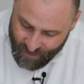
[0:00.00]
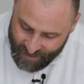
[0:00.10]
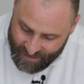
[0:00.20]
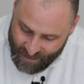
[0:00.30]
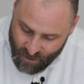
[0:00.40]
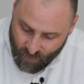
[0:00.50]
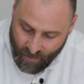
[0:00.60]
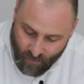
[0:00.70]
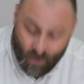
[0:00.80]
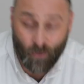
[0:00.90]
it says
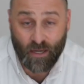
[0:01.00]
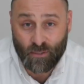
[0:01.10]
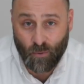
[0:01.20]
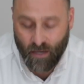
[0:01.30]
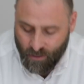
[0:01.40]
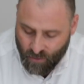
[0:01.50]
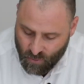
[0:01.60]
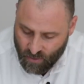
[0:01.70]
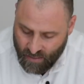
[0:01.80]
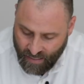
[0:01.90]
November 2020,
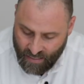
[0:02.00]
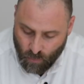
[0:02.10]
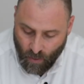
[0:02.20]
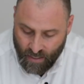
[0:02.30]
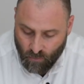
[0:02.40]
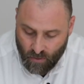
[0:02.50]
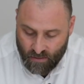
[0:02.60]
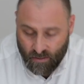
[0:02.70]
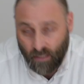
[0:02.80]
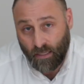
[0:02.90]
which was, I guess, when it
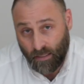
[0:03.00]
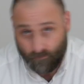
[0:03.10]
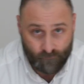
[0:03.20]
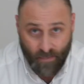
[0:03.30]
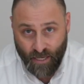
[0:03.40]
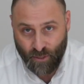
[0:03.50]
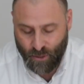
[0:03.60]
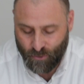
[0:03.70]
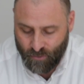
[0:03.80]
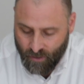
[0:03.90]
was
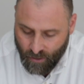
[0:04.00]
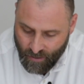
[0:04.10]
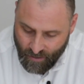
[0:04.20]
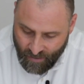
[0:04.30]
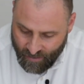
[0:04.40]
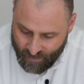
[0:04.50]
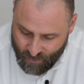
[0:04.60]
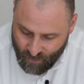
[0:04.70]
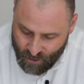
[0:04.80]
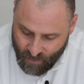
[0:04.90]
issued,
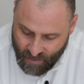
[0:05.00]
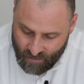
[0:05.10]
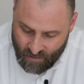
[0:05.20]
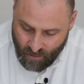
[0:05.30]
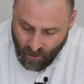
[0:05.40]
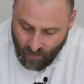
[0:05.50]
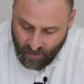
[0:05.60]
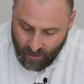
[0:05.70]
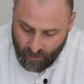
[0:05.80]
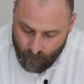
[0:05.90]
so to speak, to the
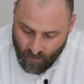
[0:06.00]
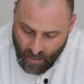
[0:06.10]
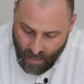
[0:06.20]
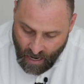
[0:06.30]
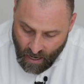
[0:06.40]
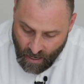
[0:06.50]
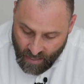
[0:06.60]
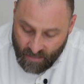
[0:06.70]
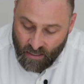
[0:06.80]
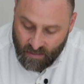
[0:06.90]
public.
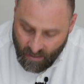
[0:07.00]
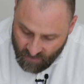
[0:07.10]
And it does have a